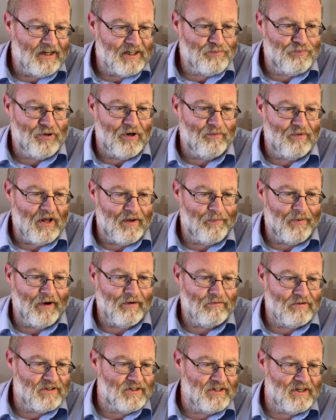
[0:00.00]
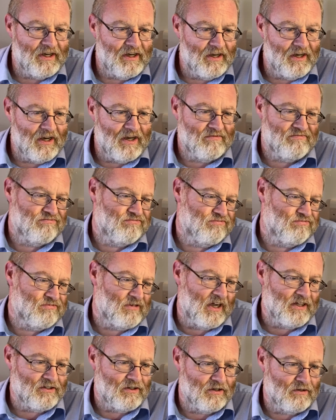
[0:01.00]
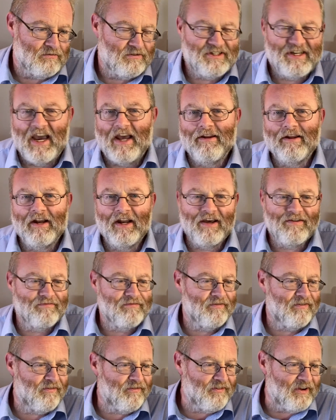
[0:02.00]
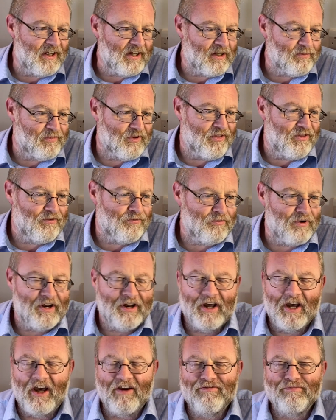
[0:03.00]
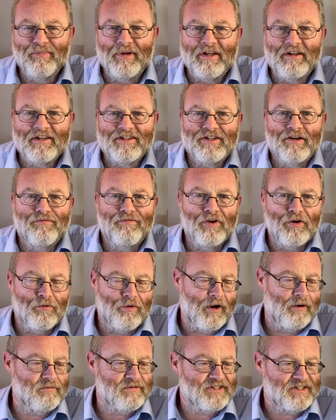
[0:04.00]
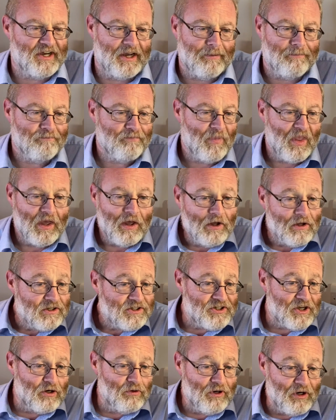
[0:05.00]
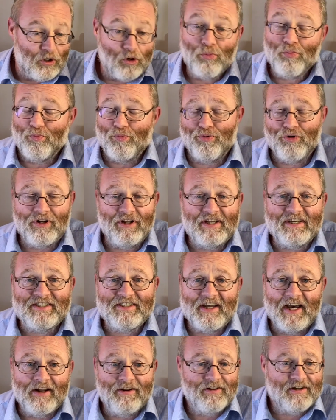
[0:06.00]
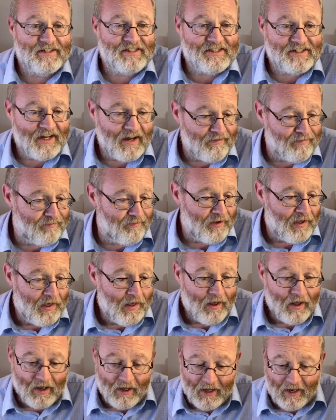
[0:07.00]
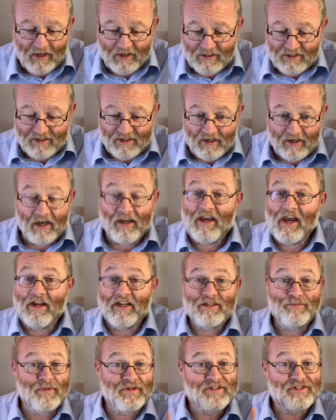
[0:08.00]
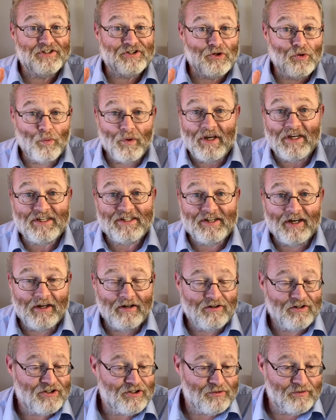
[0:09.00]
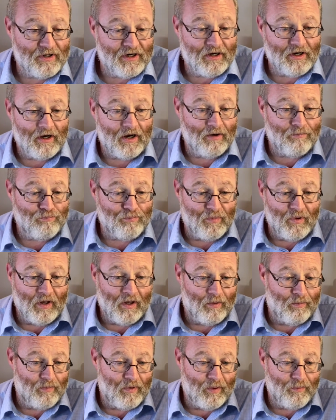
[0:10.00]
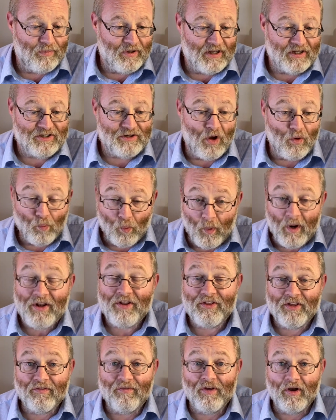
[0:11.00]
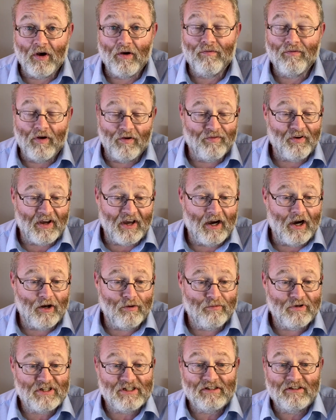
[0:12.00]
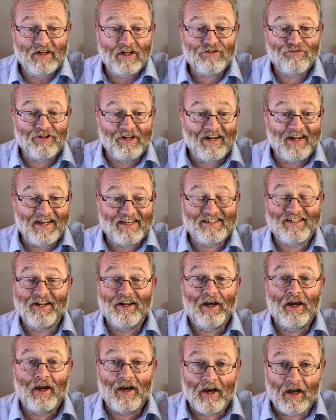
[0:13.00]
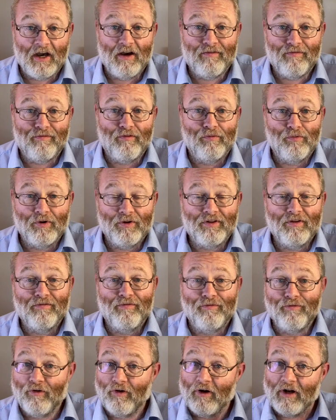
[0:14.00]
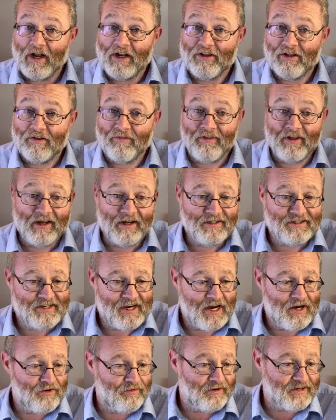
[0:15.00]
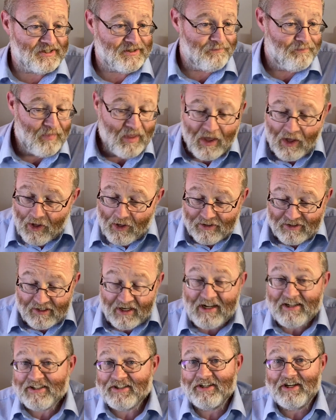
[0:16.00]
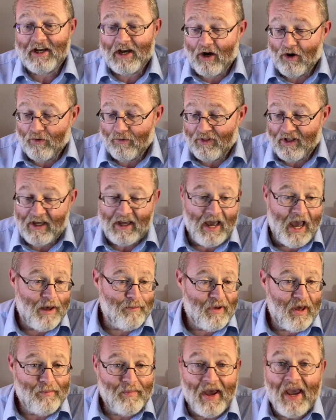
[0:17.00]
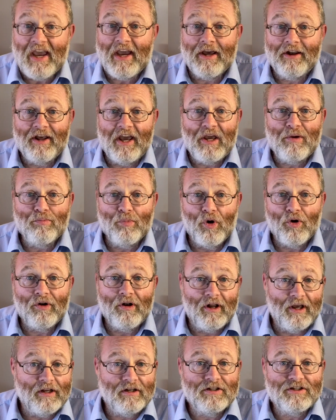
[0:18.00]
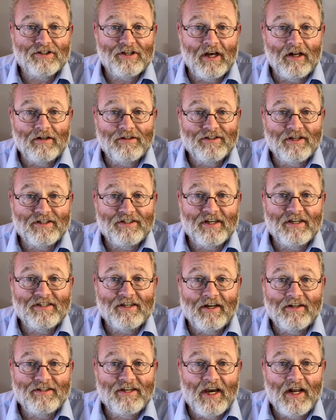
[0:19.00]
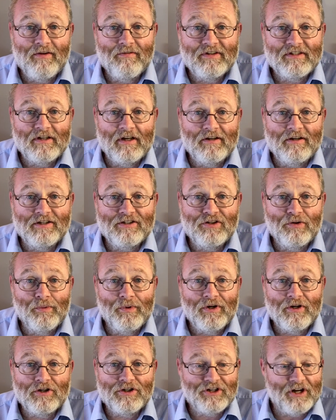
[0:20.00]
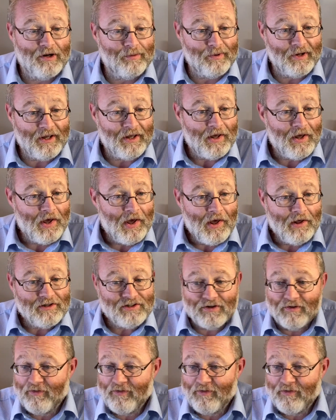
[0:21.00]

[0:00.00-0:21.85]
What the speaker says: is probably about, 10, 11 feet, about 3.5 meters off the ground, say. So, you know, pretty standard stuff. And again, it's been squeezed into a width of a garden, which is literally less than half of what the full length of the antenna is. So let's see how the MMANA modelling tells us this antenna is likely to work, shall we? So